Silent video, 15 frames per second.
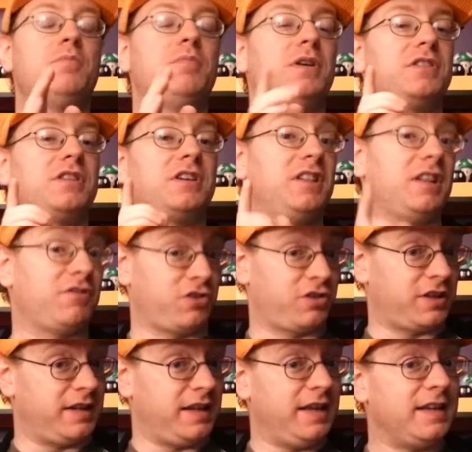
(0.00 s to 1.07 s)
But the clever
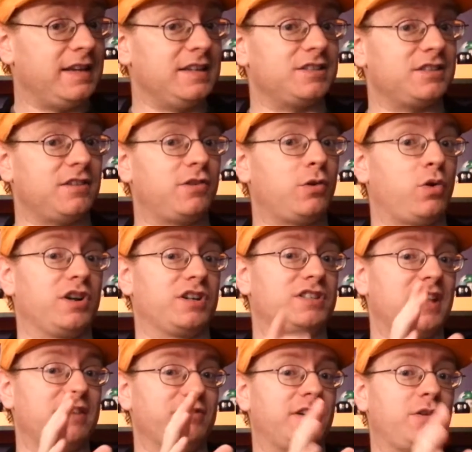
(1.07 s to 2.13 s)
thing is, of course,
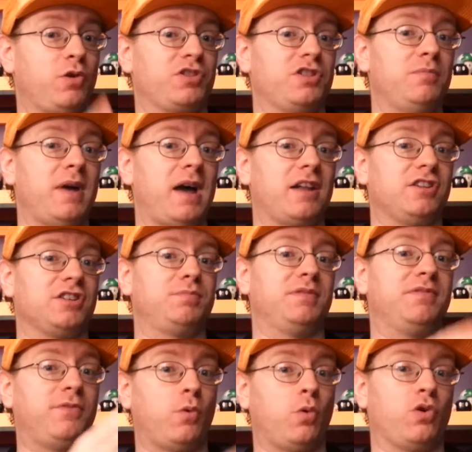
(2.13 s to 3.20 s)
they record the battles
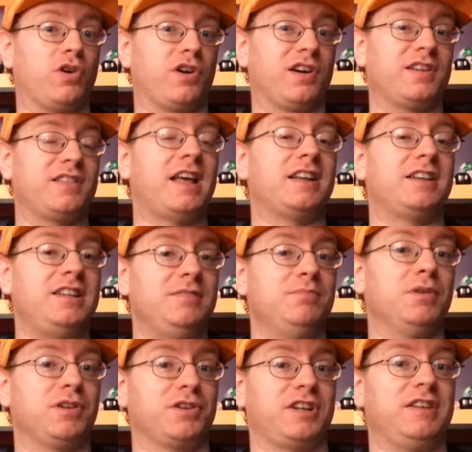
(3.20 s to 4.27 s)
before that
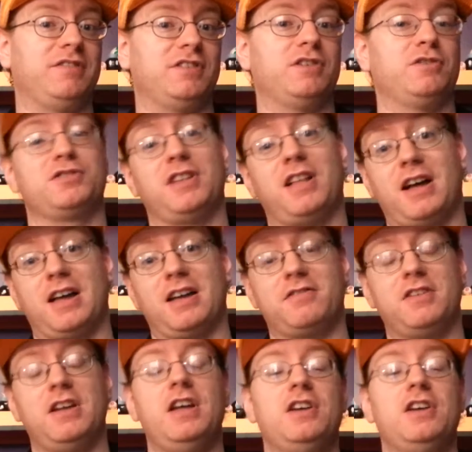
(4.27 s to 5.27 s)
team builder even goes live.